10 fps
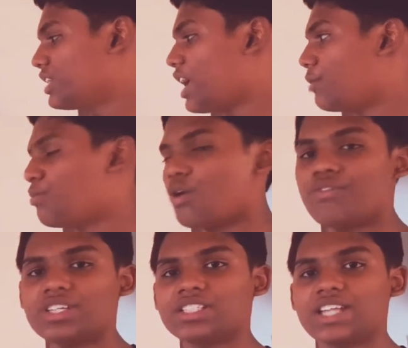help
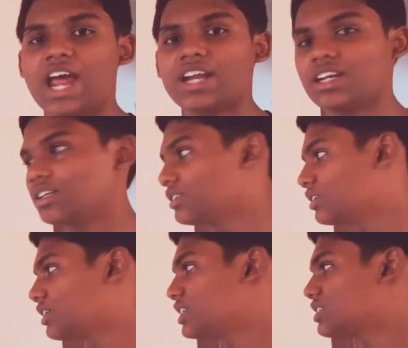of a stand.
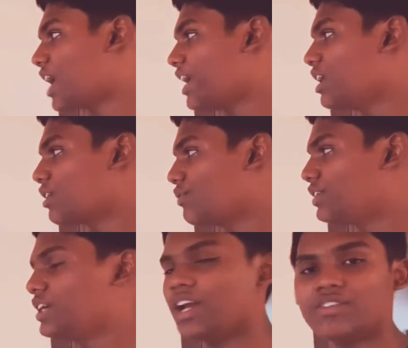Is tied or
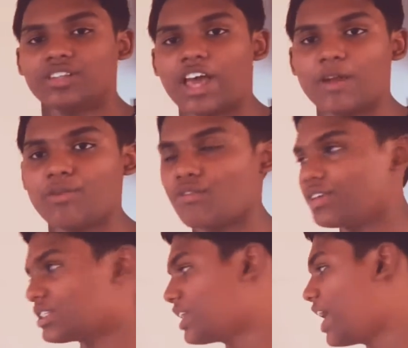fitted with help of
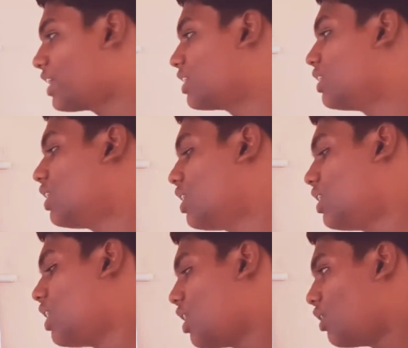a stand.
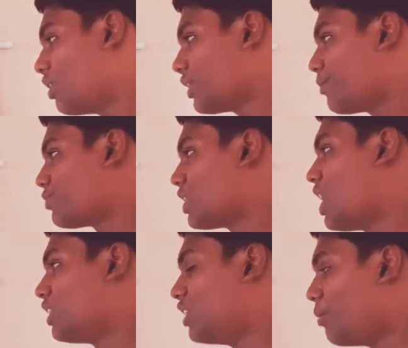Okay.
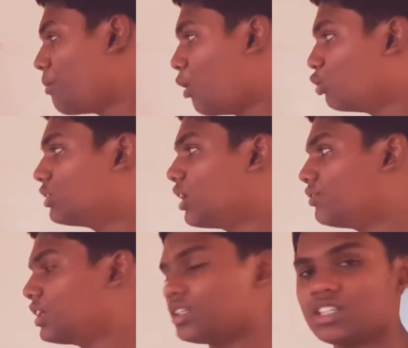The mouth
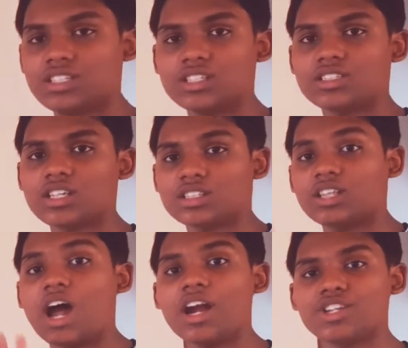of the this is the
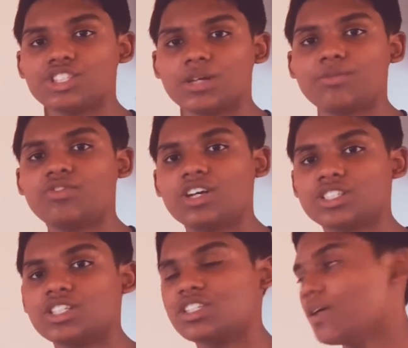third step.
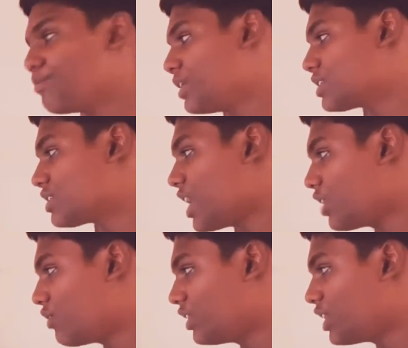First step is
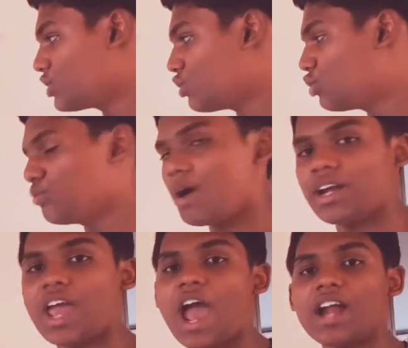take one test tube
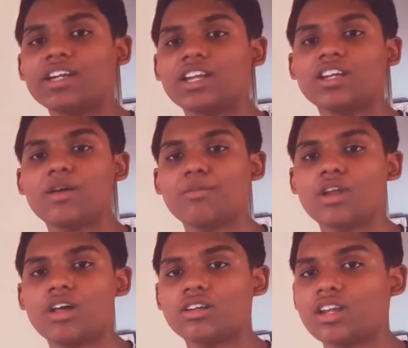and add 10
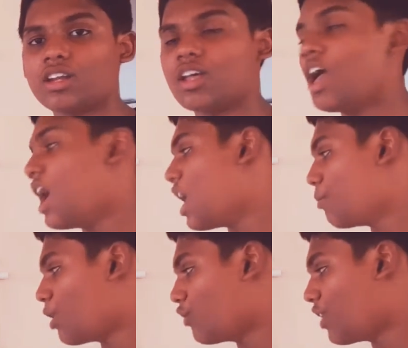
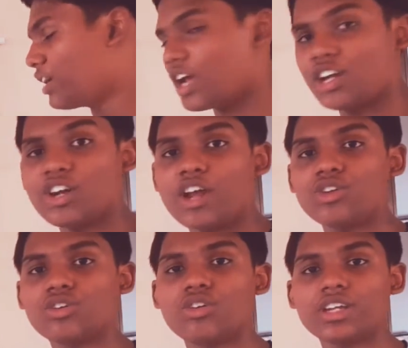ml of dilute
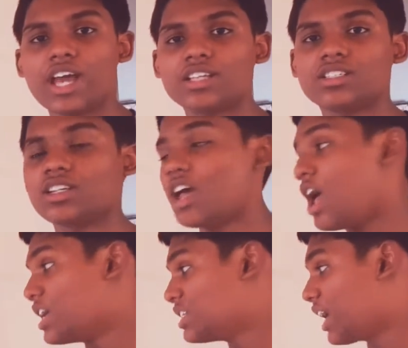hydrochloric acid.
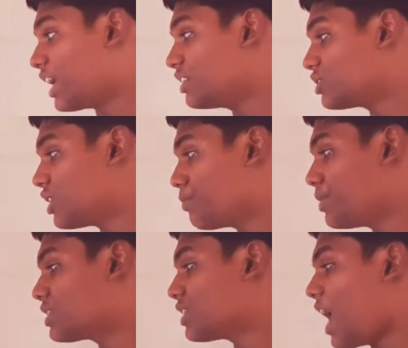Second step
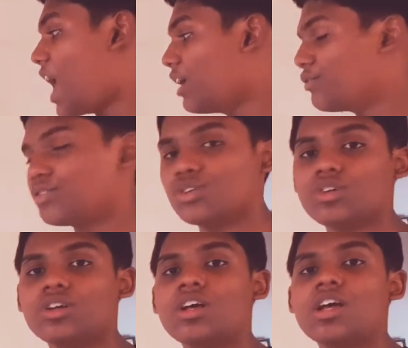is add
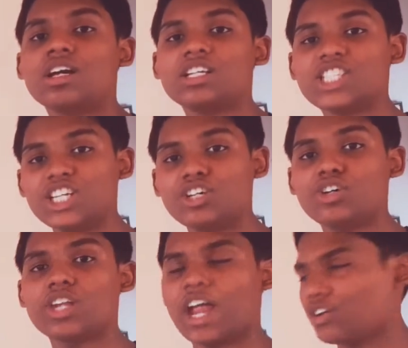few zinc
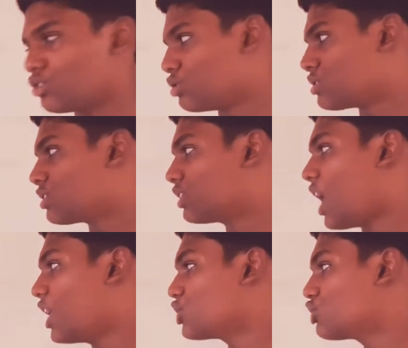granules.
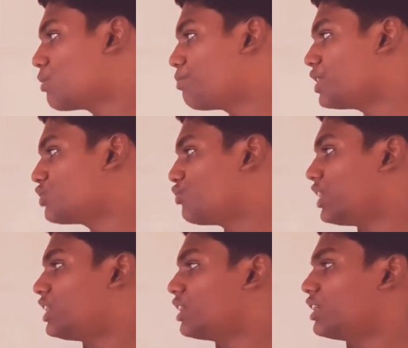Third step is
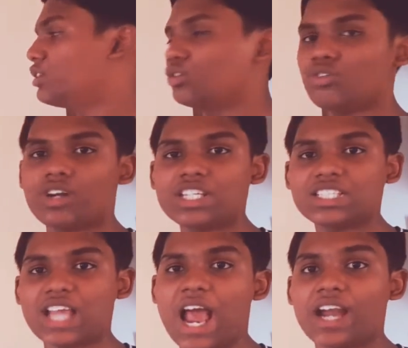fit into one
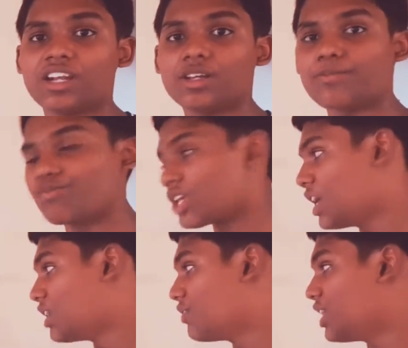stand.
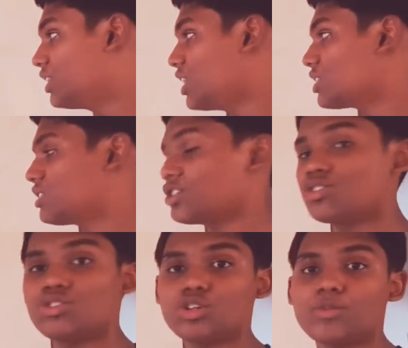Fit the
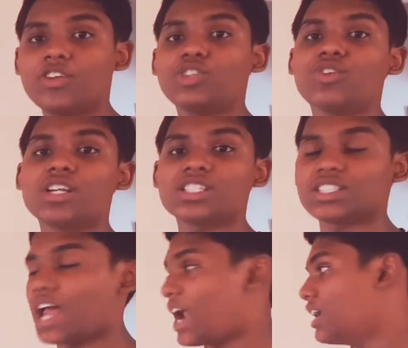test tube with one
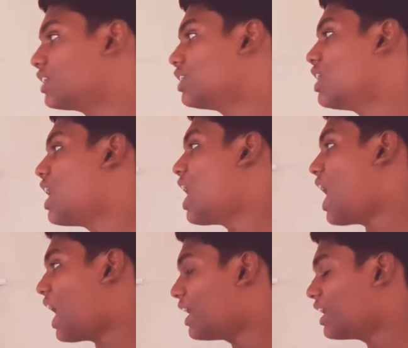stand
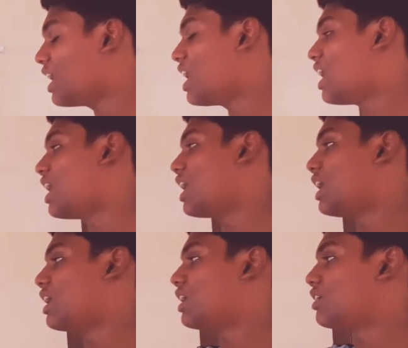and
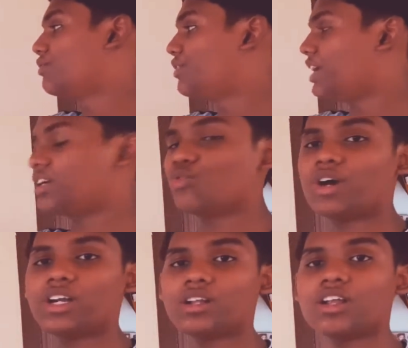fit
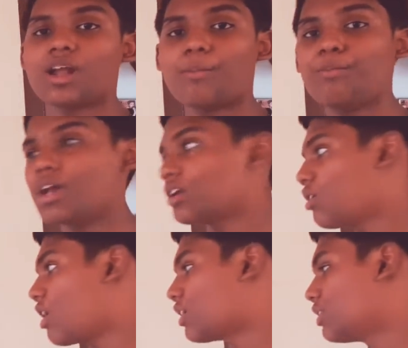one rubber
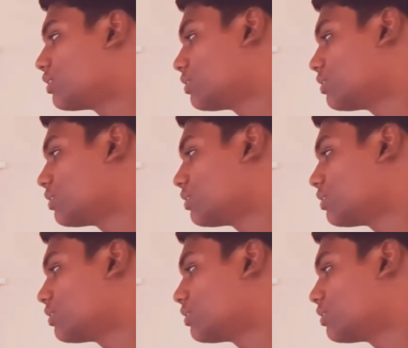cork.